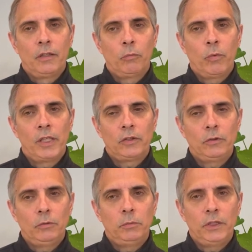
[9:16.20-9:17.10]
want
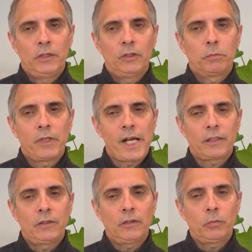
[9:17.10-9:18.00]
to begin the
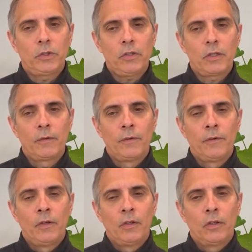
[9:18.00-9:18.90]
practice with.
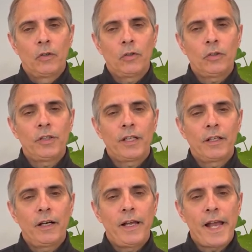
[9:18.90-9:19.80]
Or you can
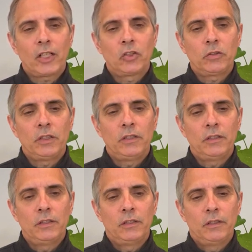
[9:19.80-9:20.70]
actually,
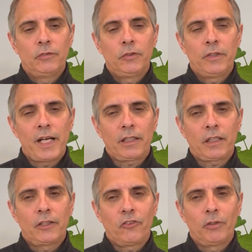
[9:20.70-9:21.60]
if you're not
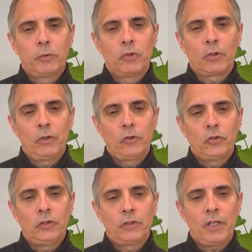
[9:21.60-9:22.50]
comfortable
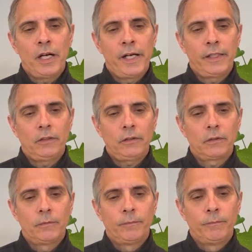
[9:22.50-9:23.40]
closing your eyes,
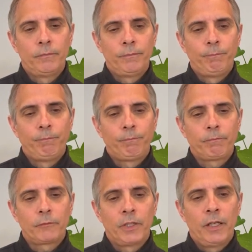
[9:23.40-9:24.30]

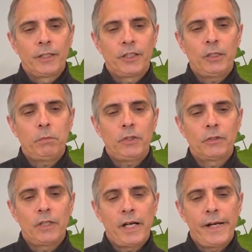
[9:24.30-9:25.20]
keeping
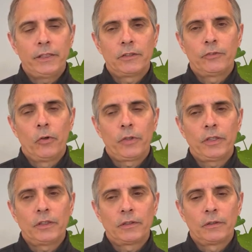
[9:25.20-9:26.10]
your eyes
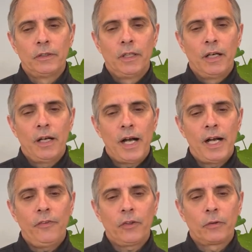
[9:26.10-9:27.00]
focused
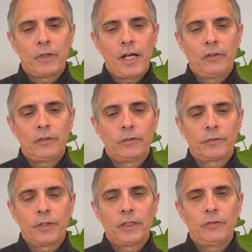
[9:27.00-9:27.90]
on the ground in
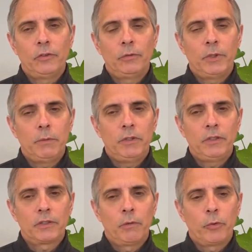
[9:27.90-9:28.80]
front of you, maybe
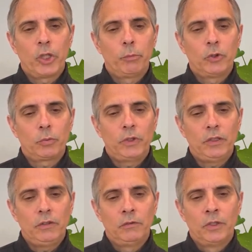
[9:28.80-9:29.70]
somewhere
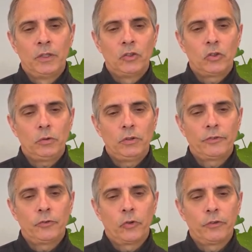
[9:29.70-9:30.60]
between 2 to
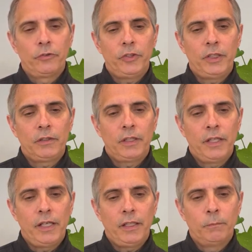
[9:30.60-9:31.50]
4 feet, in
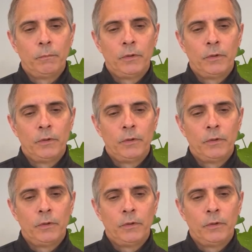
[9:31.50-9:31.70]
a